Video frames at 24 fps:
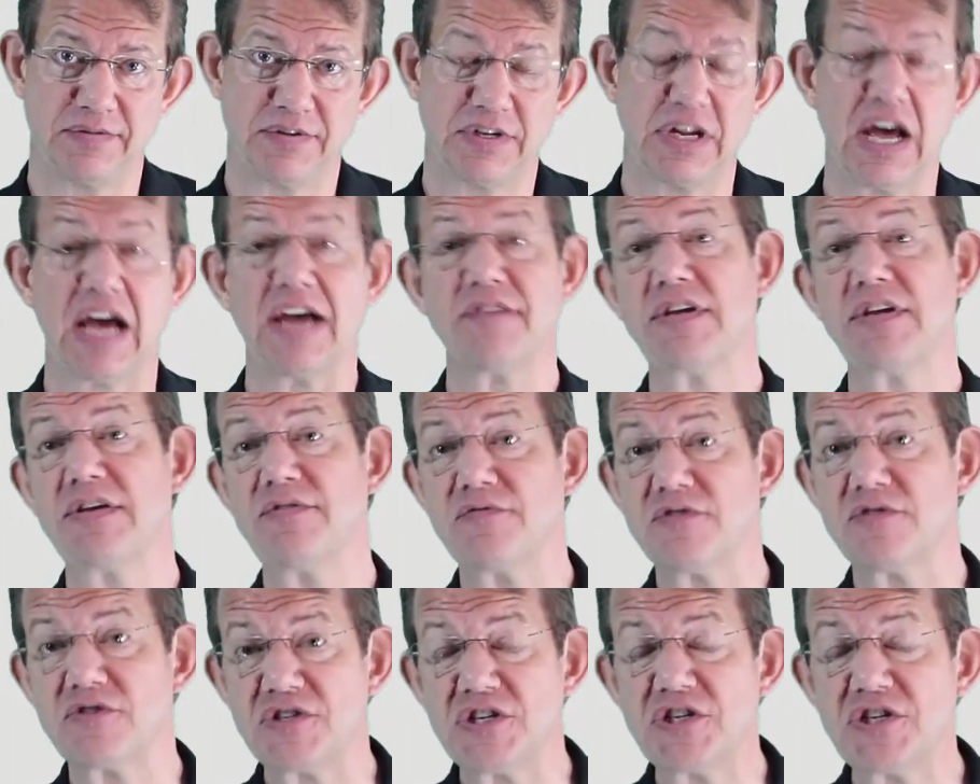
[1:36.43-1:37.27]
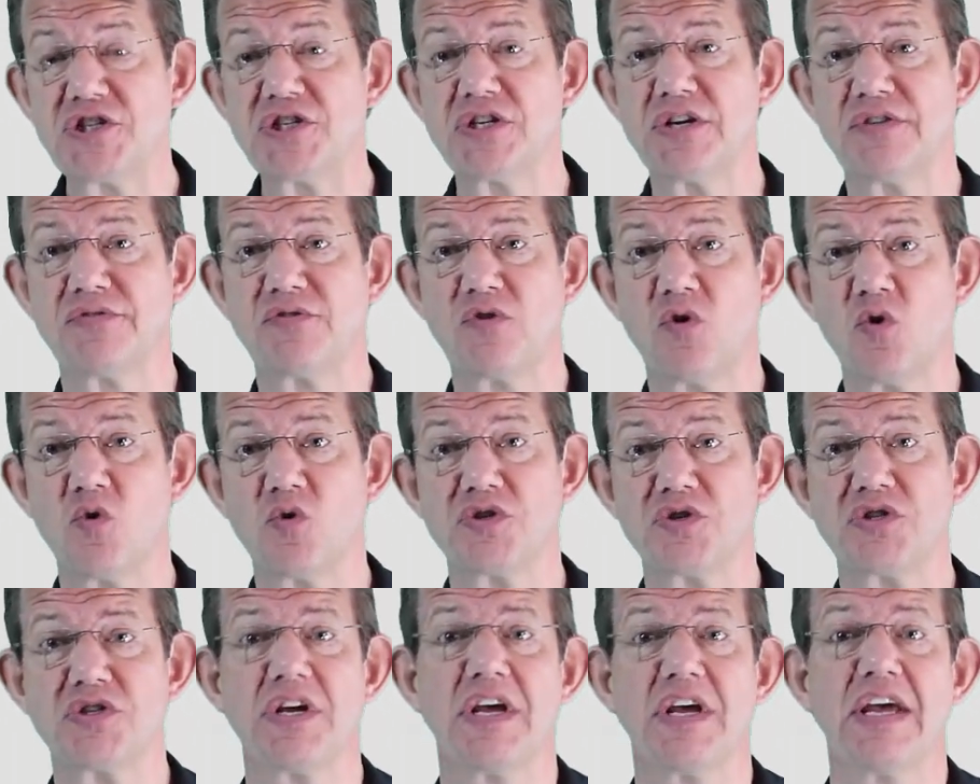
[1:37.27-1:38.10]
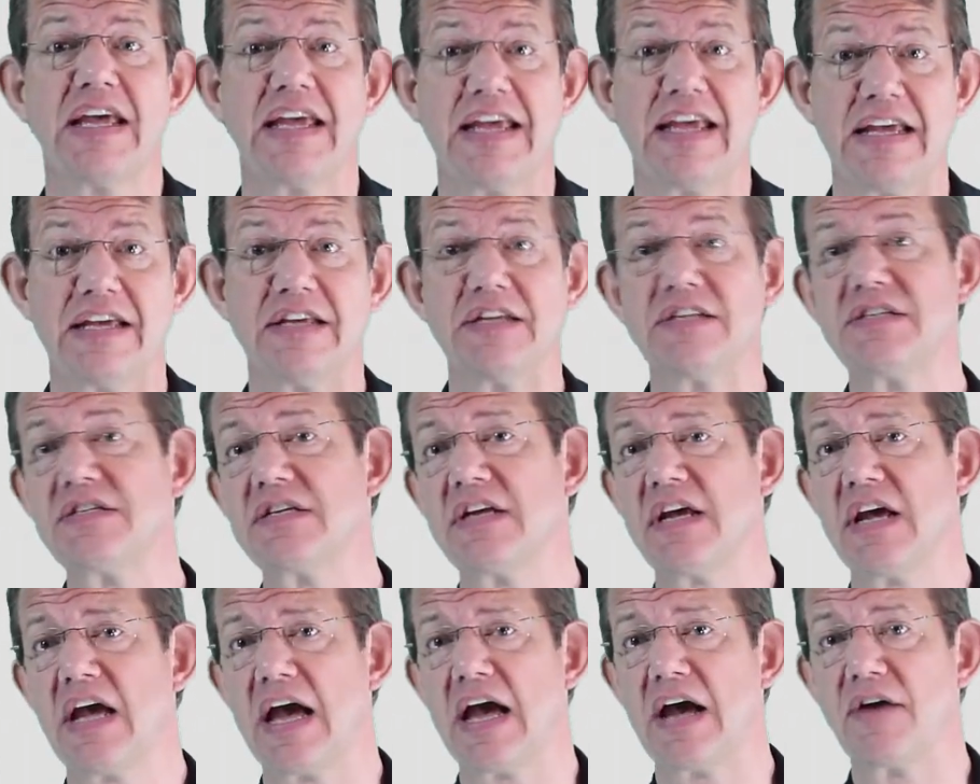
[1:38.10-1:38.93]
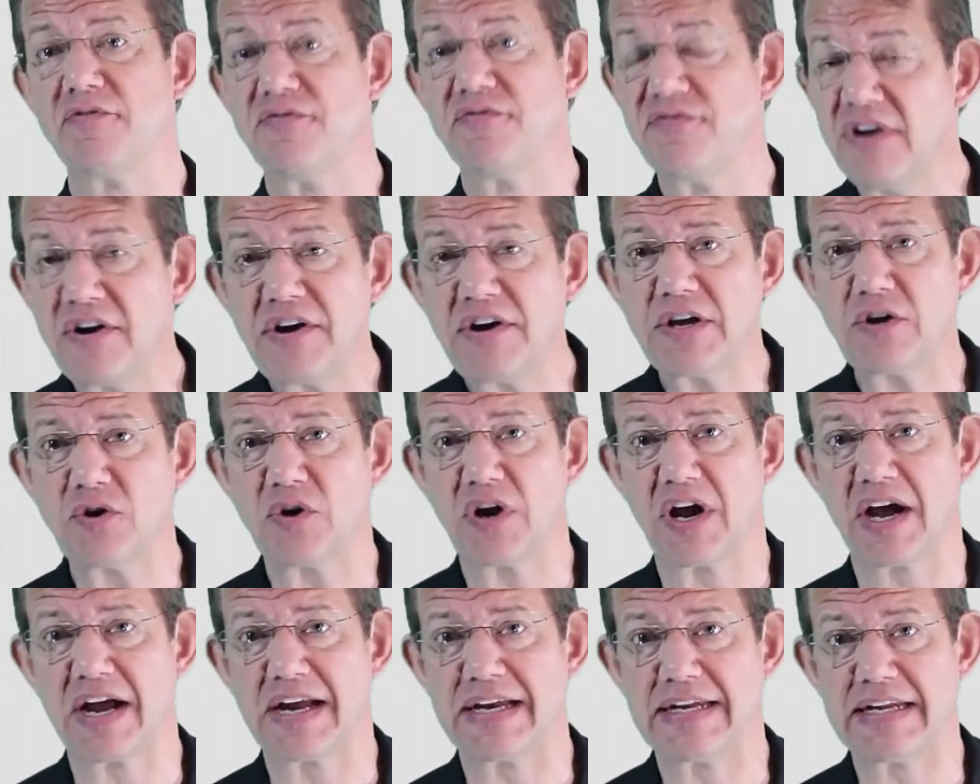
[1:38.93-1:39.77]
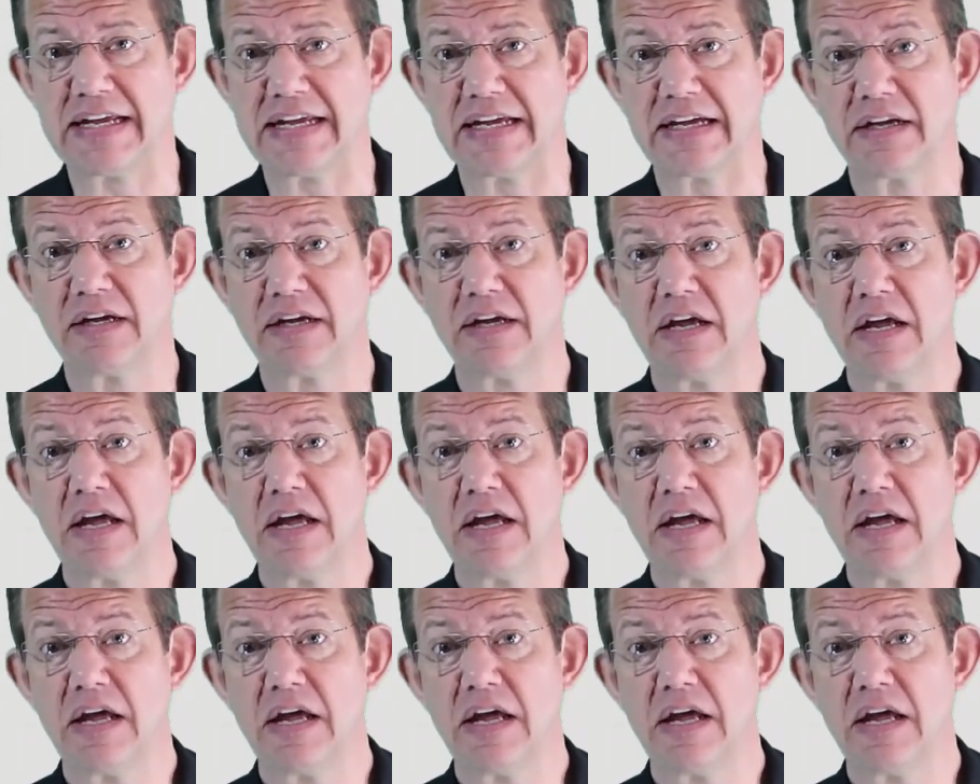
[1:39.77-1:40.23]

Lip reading: Diving physician, of course, is a very good idea,